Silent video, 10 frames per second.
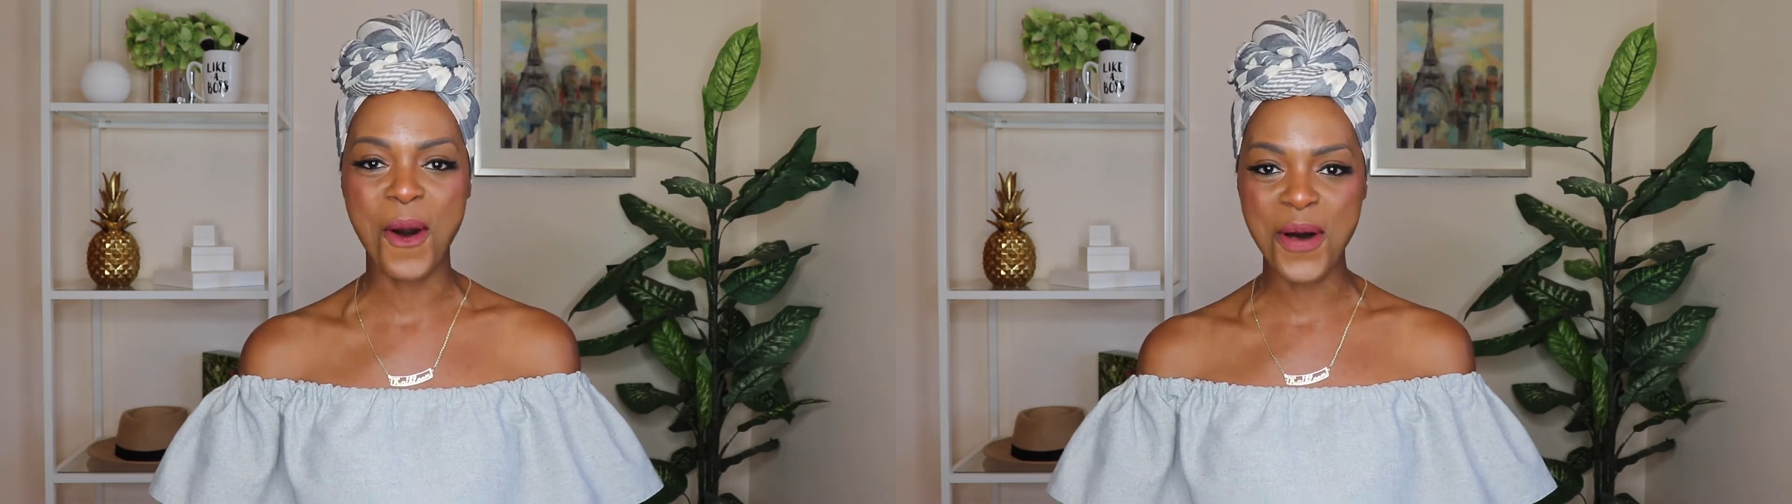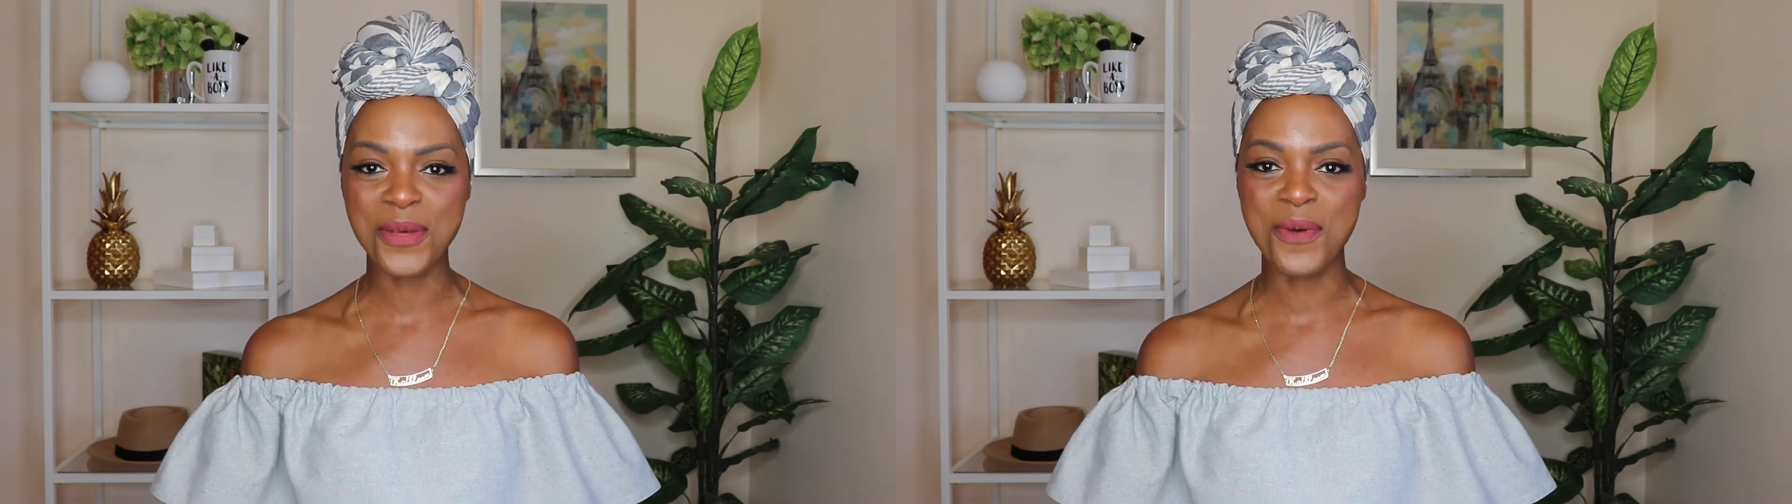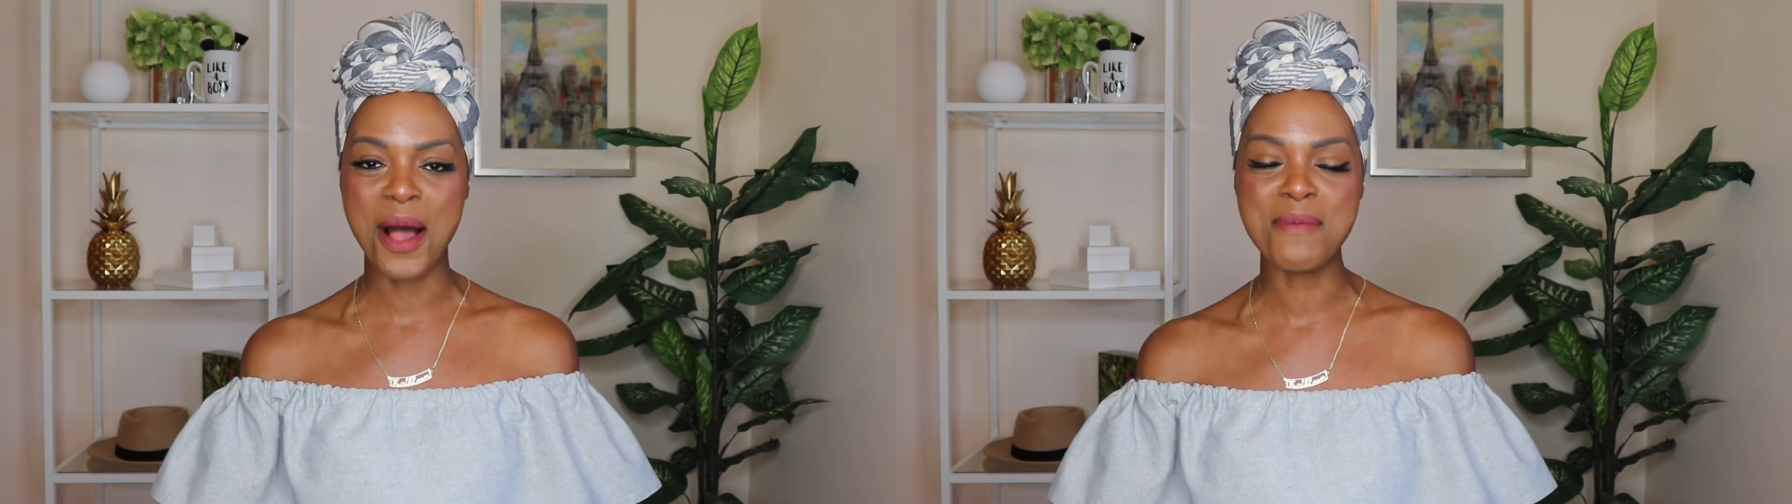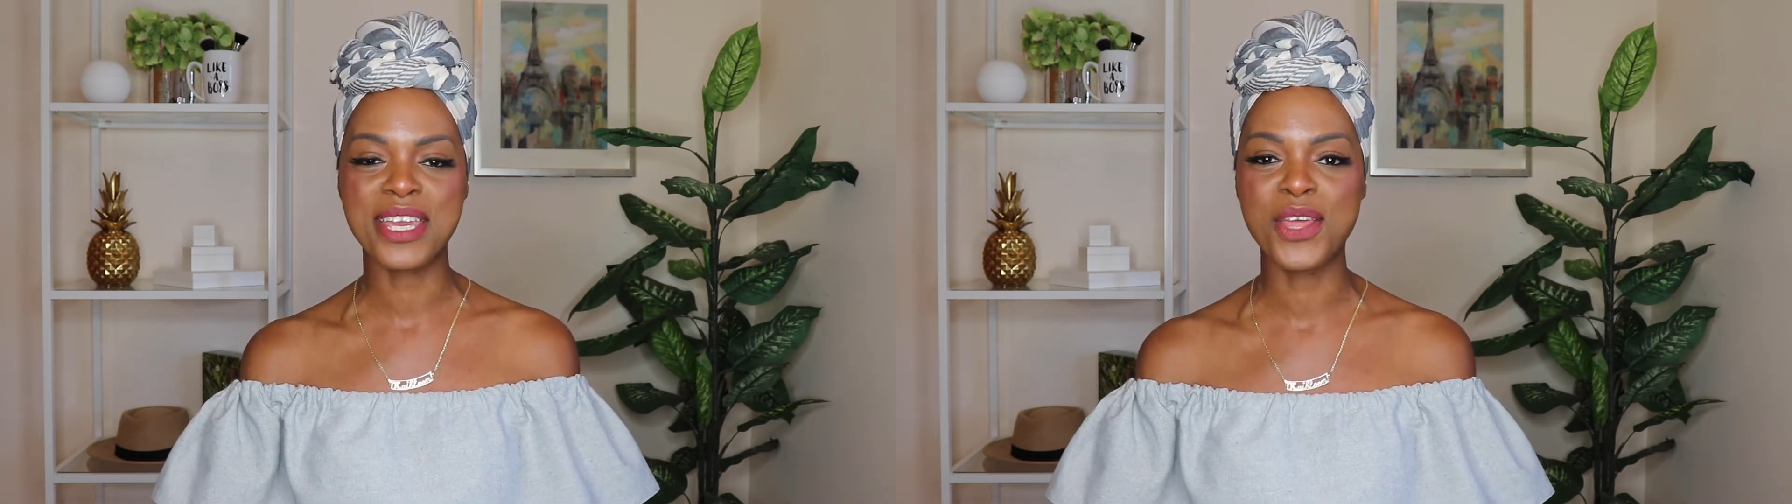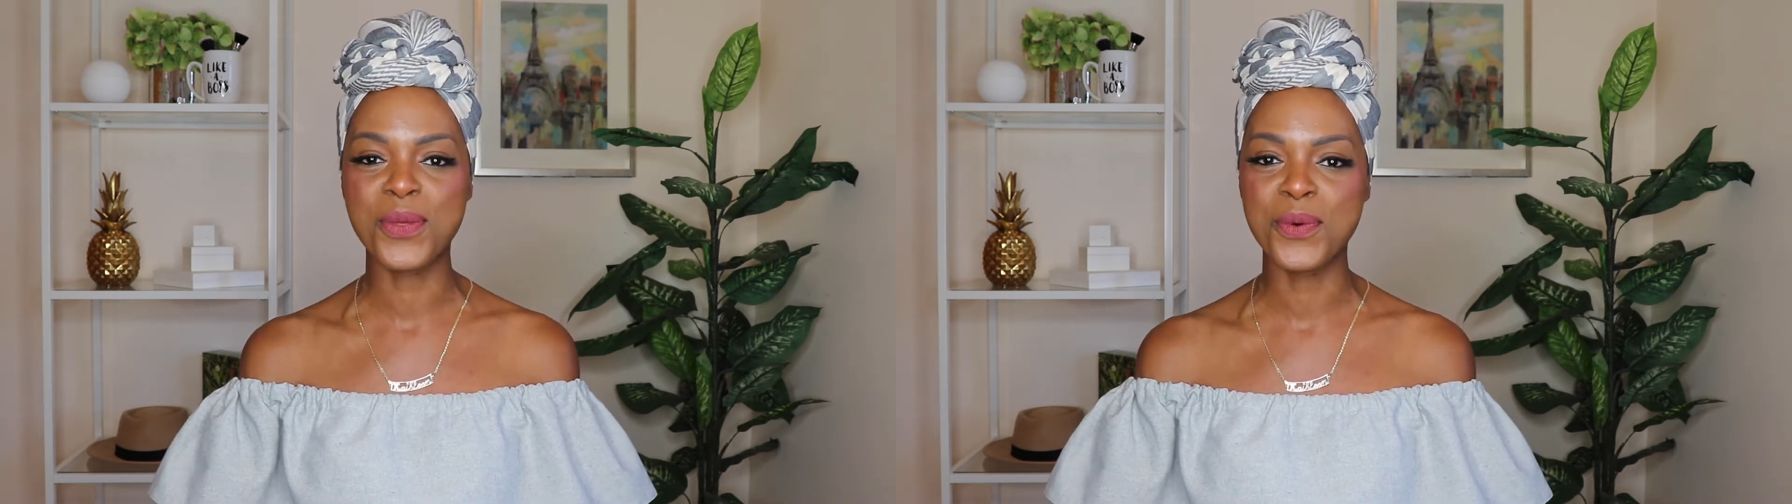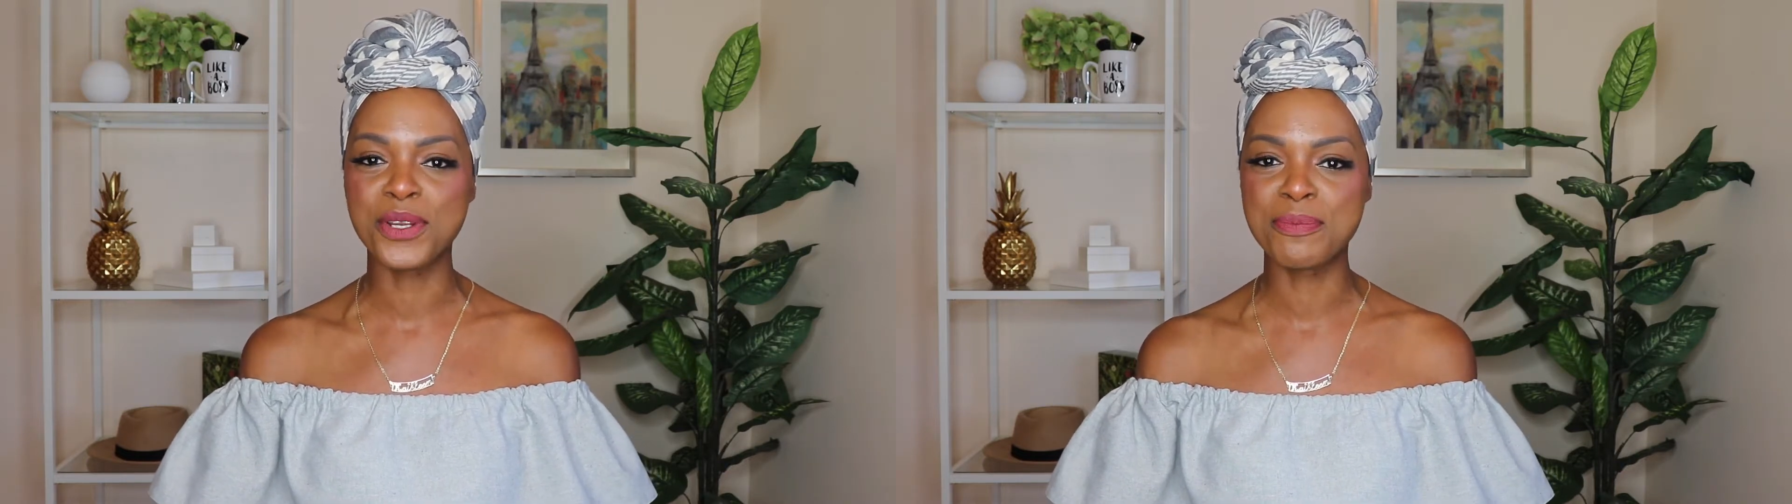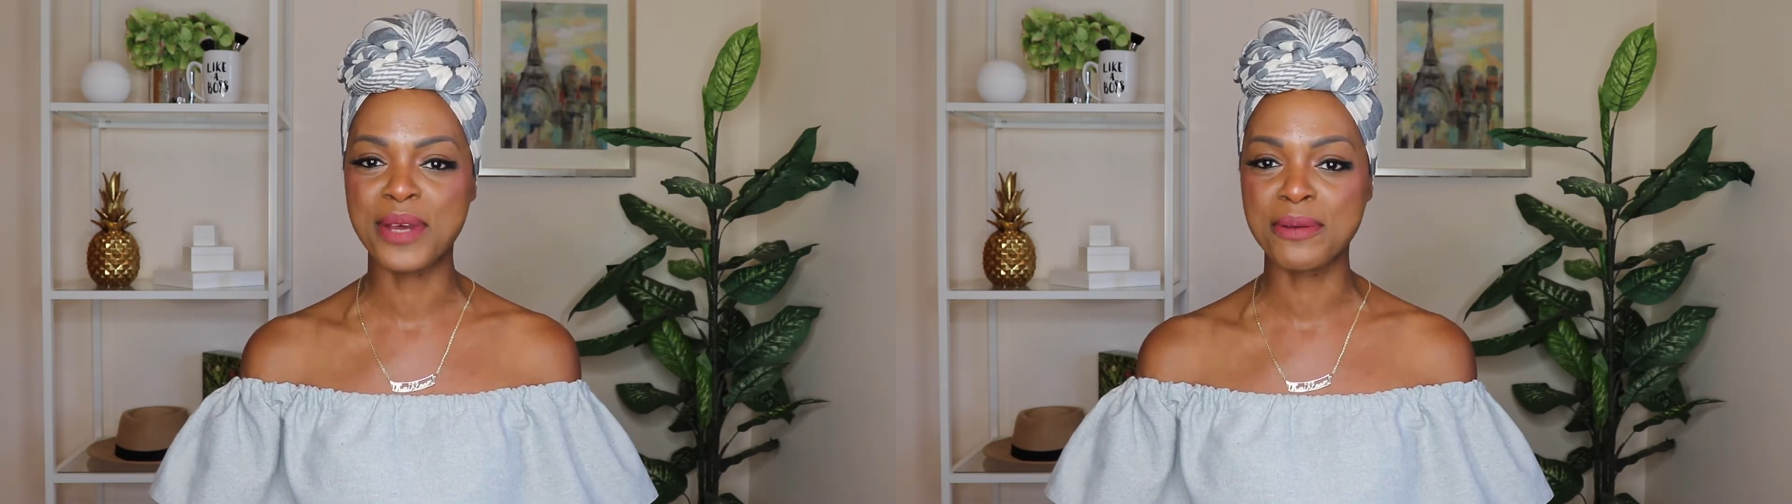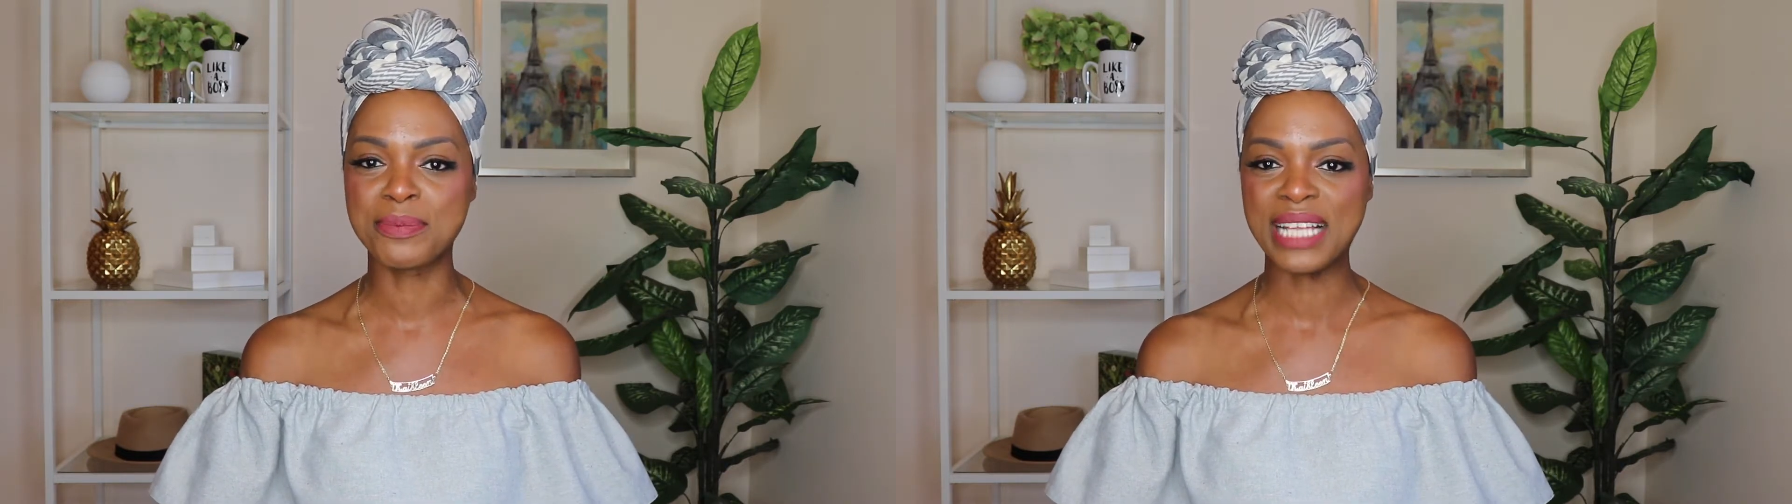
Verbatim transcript: all the while making the world a better